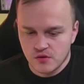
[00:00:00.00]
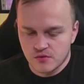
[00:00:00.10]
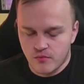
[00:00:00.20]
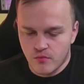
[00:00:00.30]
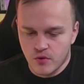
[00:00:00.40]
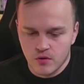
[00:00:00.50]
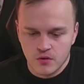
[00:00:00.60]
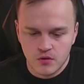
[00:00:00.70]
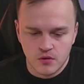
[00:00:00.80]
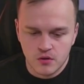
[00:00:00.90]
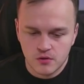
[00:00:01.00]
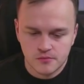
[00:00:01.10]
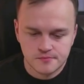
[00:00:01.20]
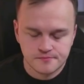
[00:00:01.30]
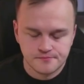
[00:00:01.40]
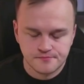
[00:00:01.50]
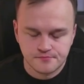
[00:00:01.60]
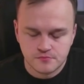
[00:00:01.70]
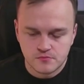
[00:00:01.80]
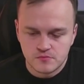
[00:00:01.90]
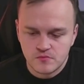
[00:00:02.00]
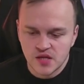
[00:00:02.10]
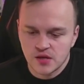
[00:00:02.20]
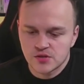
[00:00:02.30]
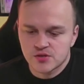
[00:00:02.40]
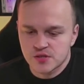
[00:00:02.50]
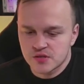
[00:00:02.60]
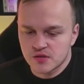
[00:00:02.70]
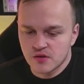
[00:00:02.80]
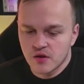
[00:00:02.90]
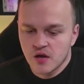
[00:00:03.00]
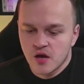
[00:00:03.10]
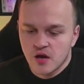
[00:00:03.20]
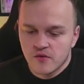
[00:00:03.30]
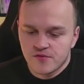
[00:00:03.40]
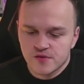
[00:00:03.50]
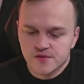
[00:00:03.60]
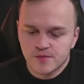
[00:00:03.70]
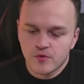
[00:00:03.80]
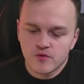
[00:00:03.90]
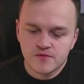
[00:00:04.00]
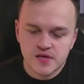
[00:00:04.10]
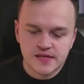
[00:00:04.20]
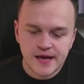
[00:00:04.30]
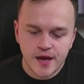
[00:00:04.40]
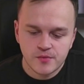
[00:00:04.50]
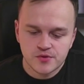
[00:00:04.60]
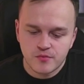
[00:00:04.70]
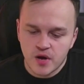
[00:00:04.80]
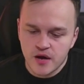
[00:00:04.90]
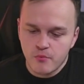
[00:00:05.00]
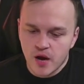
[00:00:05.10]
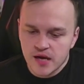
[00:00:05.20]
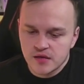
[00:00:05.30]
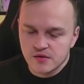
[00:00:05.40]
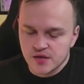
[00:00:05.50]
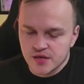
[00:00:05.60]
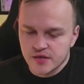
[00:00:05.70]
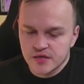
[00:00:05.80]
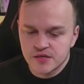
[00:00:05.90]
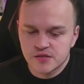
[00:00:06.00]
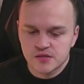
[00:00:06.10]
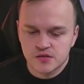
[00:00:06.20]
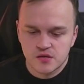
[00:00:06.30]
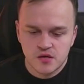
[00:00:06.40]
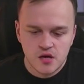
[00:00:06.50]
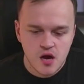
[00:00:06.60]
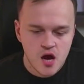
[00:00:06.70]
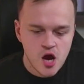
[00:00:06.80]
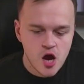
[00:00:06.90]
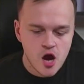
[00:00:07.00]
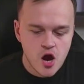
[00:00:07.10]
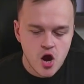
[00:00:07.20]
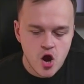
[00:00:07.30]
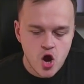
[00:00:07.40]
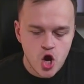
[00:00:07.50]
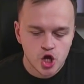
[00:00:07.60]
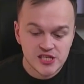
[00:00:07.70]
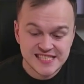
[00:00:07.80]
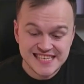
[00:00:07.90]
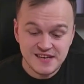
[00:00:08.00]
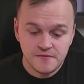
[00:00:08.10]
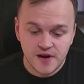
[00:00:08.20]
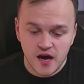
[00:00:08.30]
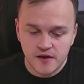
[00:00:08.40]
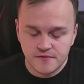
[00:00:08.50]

More interesting. First move that came to my mind is d5.